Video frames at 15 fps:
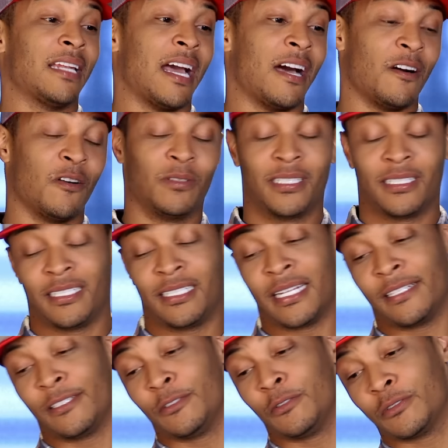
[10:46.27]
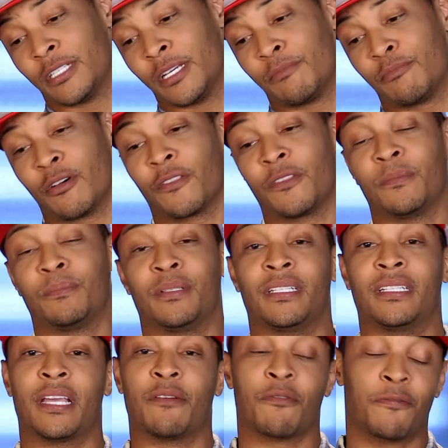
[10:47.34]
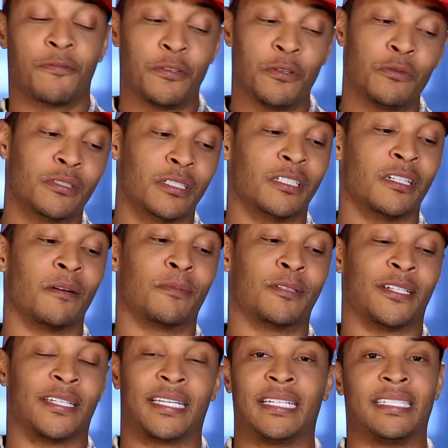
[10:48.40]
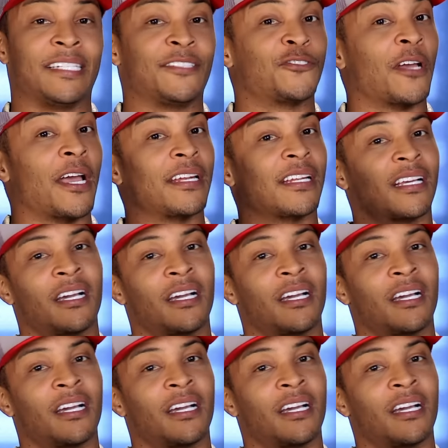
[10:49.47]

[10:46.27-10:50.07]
Not only did they lose their brother, but they refused to come clean. They trying to